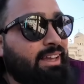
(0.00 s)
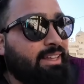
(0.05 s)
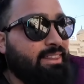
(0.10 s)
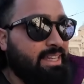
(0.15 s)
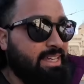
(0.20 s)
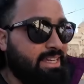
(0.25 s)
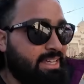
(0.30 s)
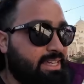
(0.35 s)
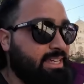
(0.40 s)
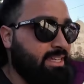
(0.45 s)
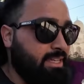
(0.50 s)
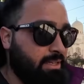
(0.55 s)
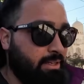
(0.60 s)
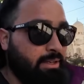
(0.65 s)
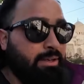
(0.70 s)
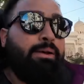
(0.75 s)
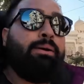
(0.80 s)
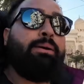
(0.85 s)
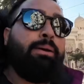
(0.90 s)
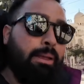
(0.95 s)
the
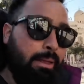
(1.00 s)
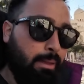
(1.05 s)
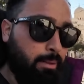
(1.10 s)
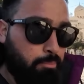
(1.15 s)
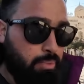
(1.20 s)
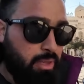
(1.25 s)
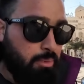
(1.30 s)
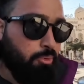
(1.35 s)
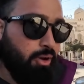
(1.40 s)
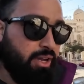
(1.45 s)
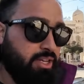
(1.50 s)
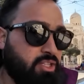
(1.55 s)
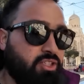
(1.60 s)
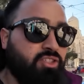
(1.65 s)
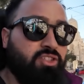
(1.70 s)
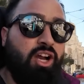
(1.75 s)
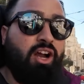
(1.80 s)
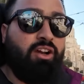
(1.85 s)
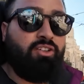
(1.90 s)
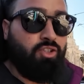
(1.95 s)
people I
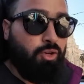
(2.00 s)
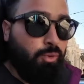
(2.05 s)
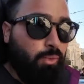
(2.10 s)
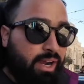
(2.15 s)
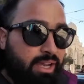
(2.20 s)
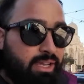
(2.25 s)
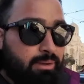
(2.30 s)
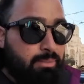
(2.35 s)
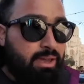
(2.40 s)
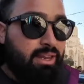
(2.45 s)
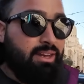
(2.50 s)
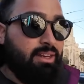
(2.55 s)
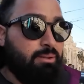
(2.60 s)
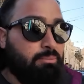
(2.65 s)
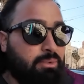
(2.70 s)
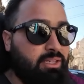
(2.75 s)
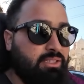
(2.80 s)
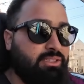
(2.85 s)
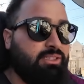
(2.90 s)
just talked to recommended me.